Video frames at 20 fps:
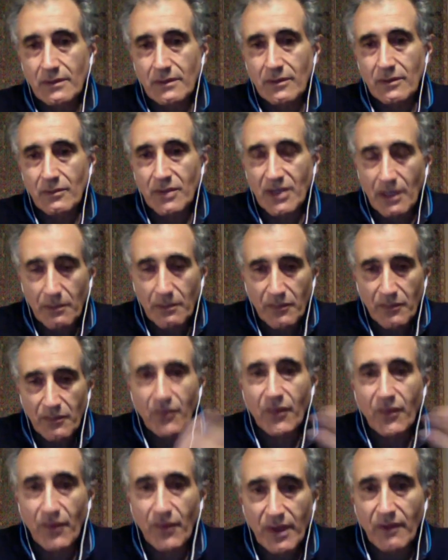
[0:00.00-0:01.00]
to become
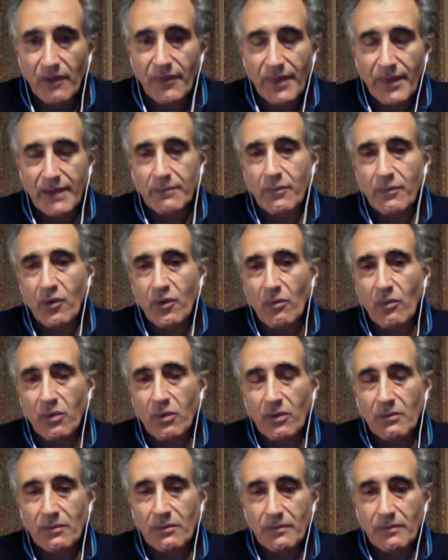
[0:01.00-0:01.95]
free of that problem.